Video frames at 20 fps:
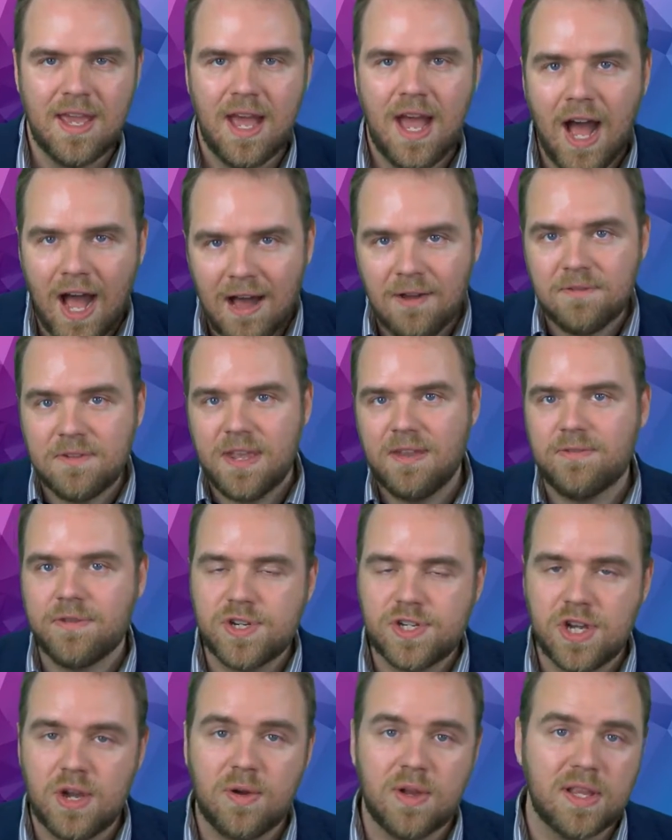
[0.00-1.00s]
after every
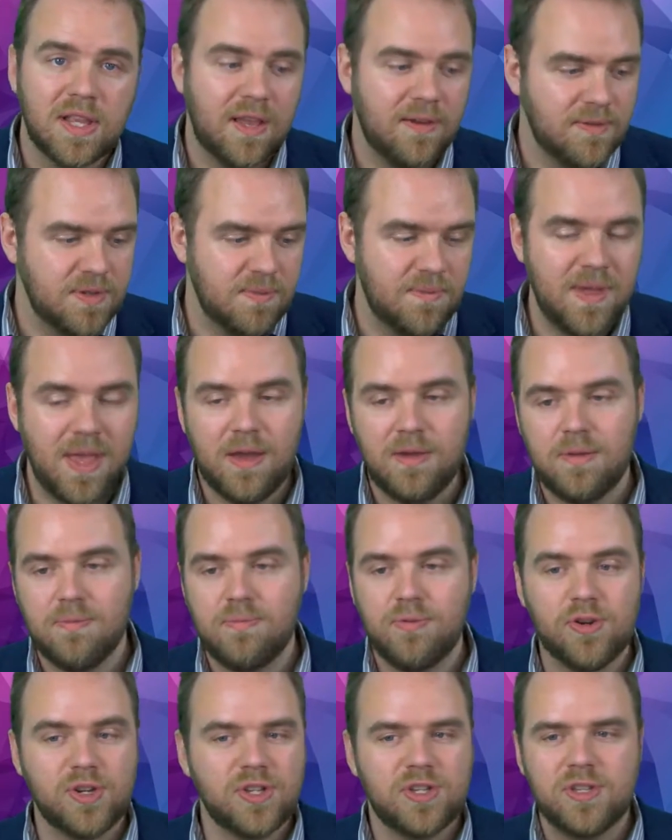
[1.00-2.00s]
show, I'd love to be able to
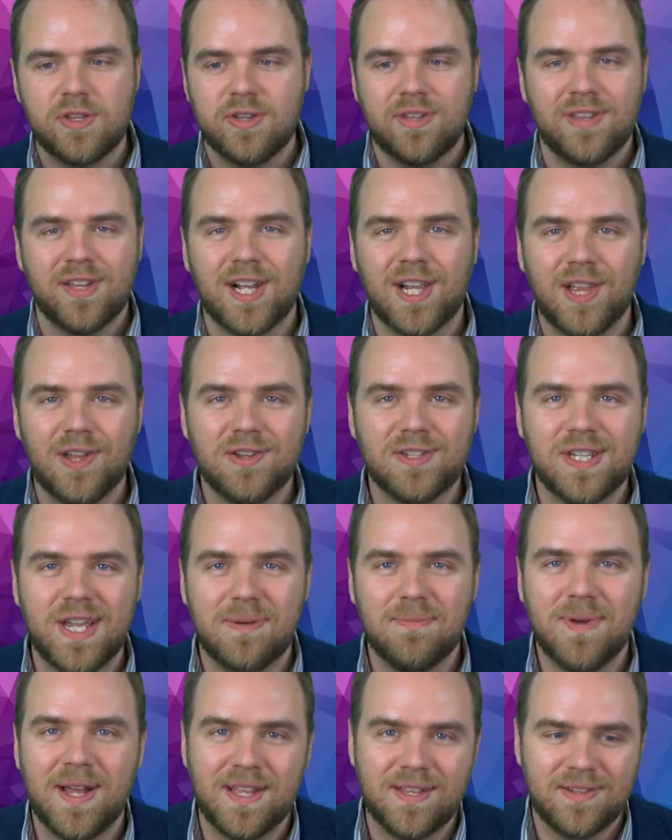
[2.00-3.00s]
push the close
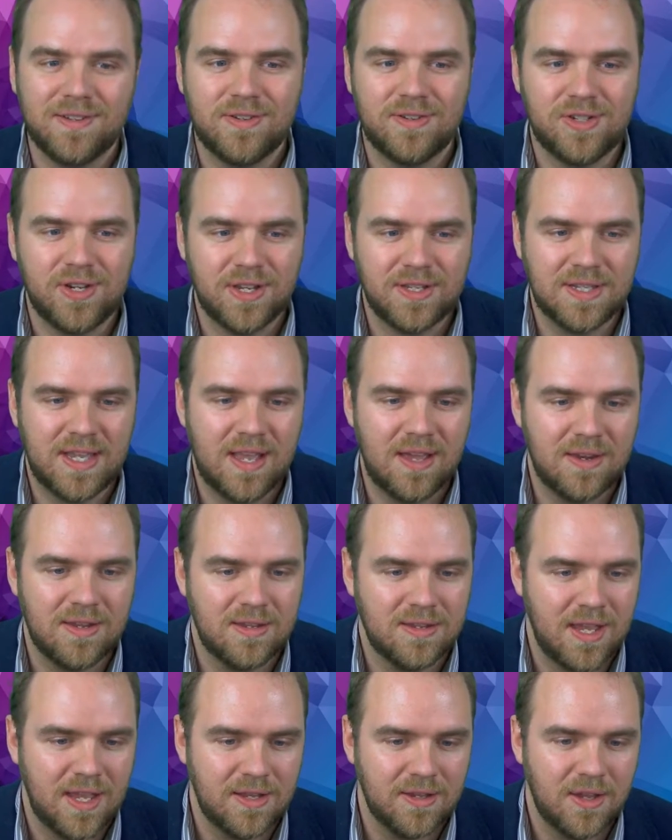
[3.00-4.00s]
down button, shut down
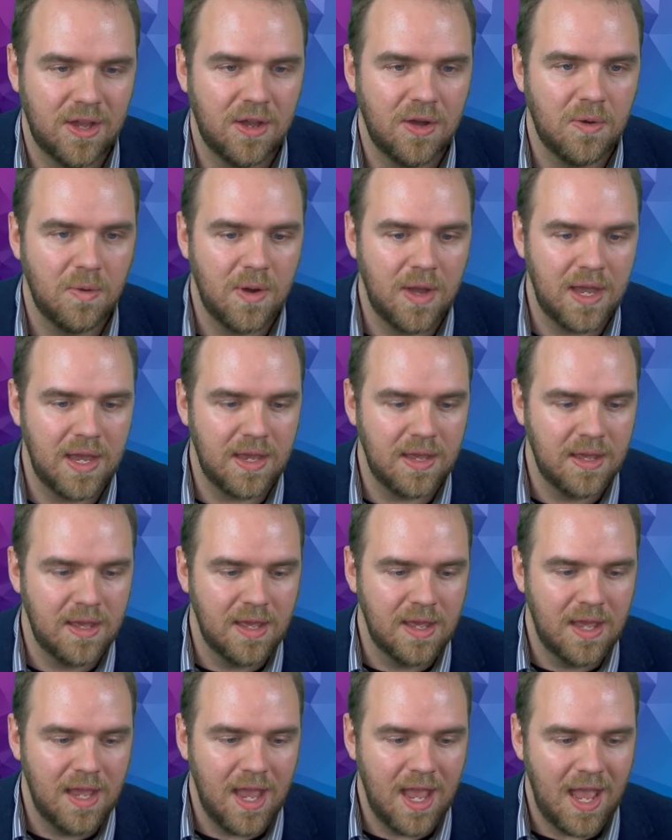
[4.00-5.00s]
and go away.
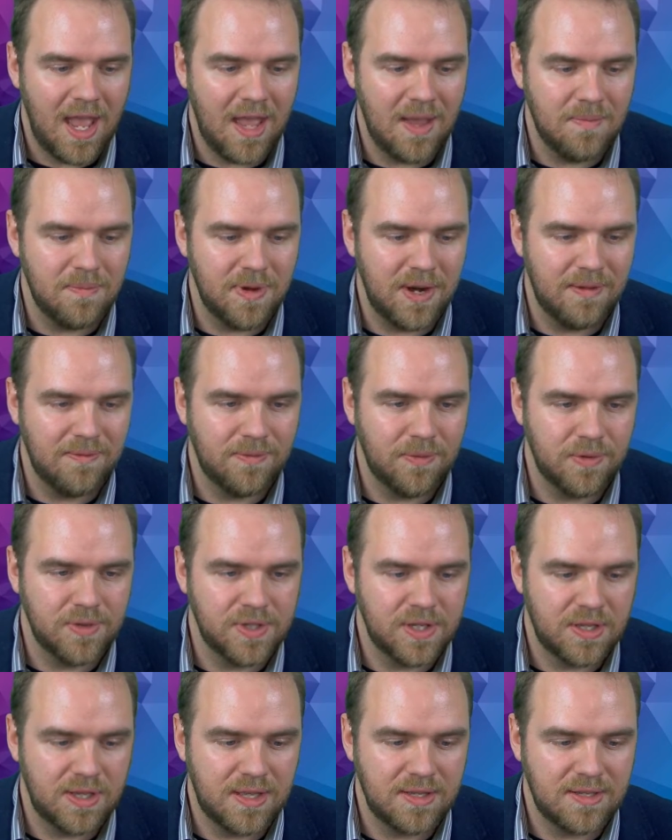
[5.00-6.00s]
But
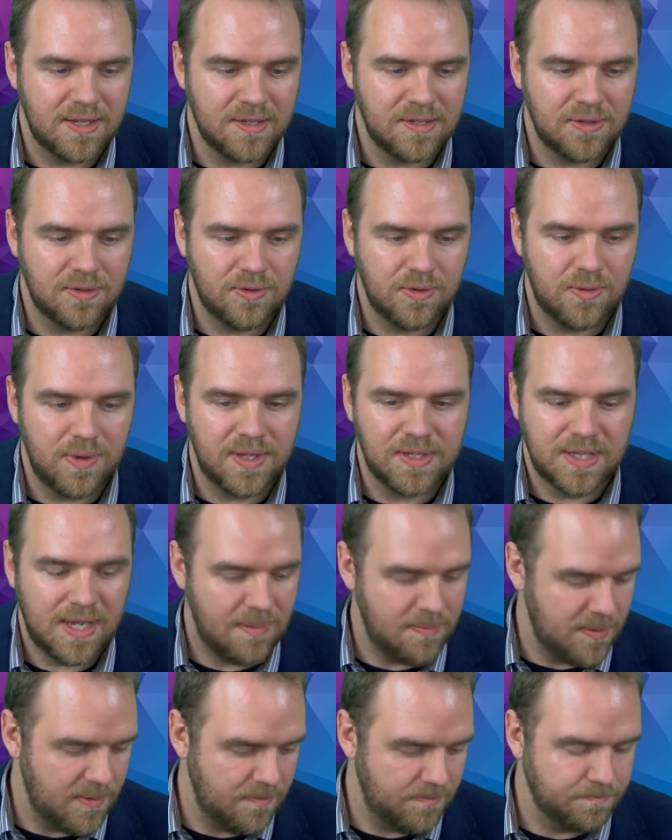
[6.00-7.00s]
unfortunately, that doesn't always
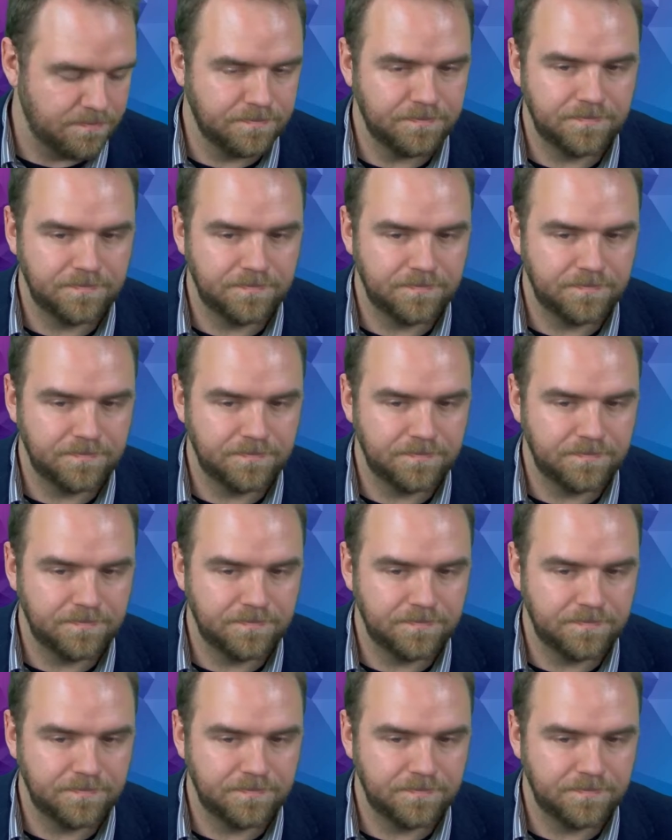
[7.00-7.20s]
happen.